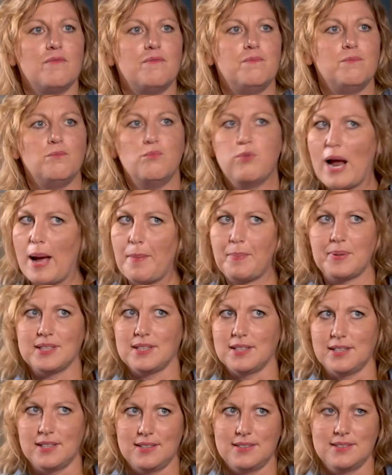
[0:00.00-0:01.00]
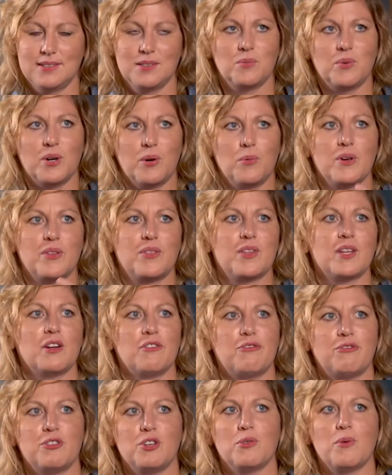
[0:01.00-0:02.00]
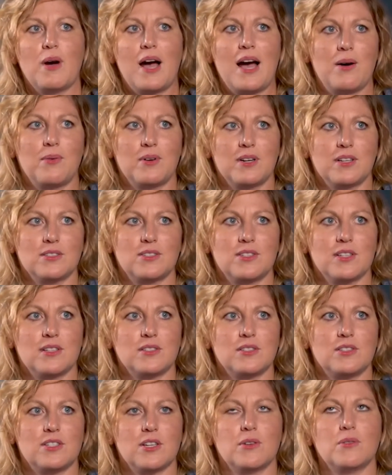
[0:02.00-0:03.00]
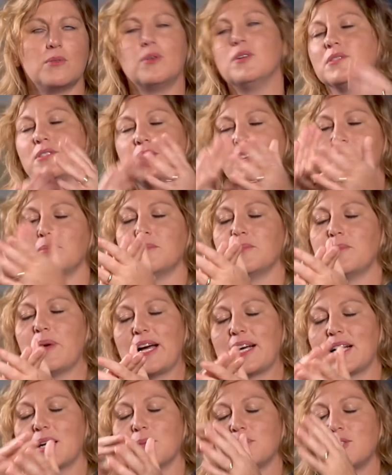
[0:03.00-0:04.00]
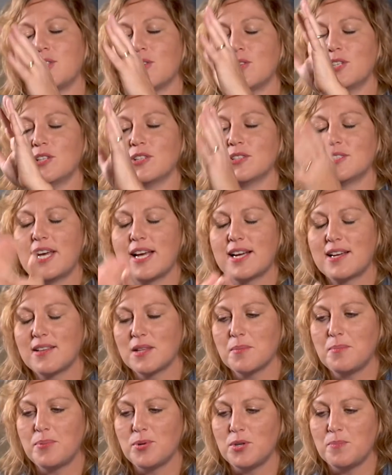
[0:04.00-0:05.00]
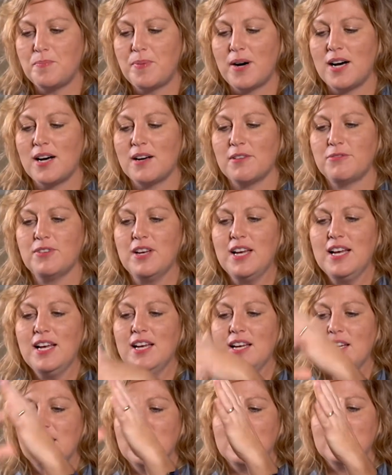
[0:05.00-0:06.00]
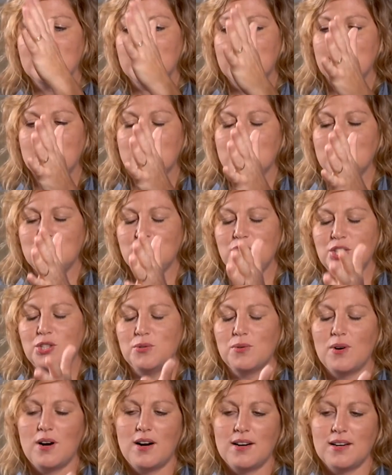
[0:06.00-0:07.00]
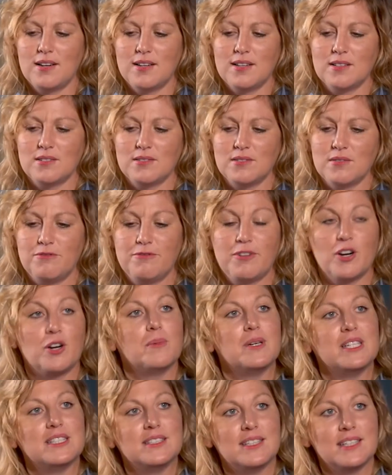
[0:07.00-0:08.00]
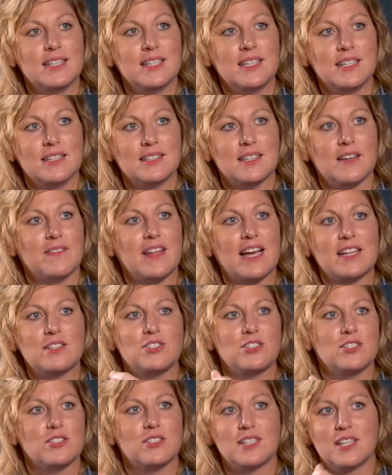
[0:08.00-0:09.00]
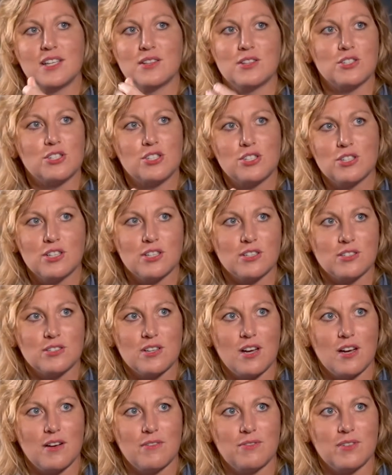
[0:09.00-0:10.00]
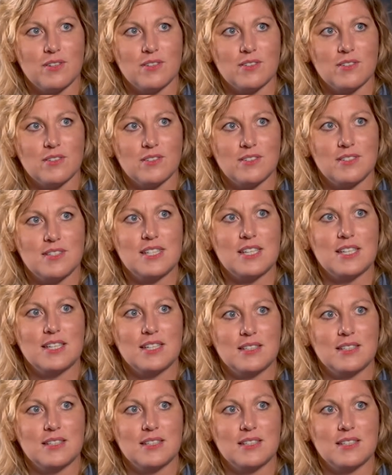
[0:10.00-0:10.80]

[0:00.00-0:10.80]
rapidly within a few hours. And so, back up. So you're taking the pulp off, then you are fermenting it, and that's just to get the sugars off the seed.